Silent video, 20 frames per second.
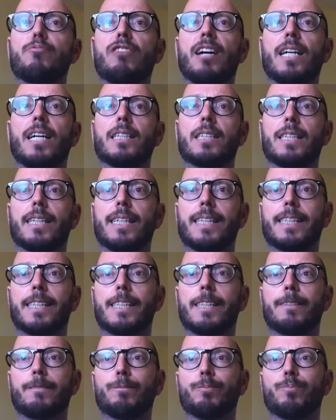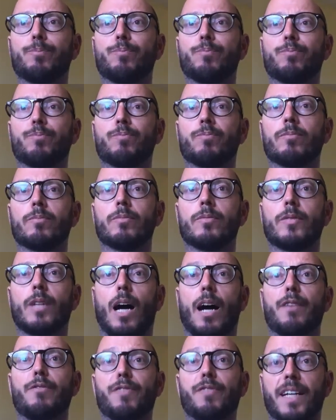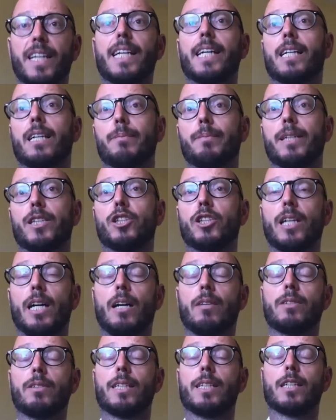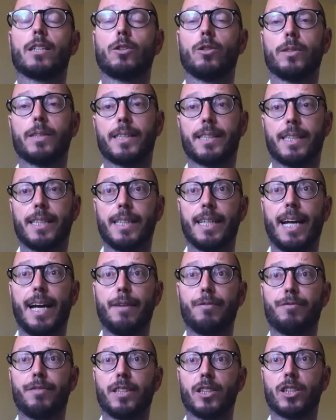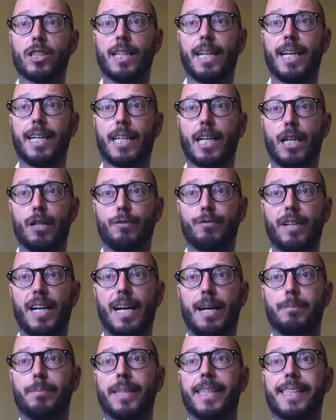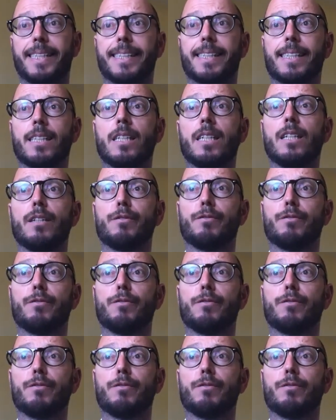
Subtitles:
practice? I think it can be shown in a constant effort to let go of habits,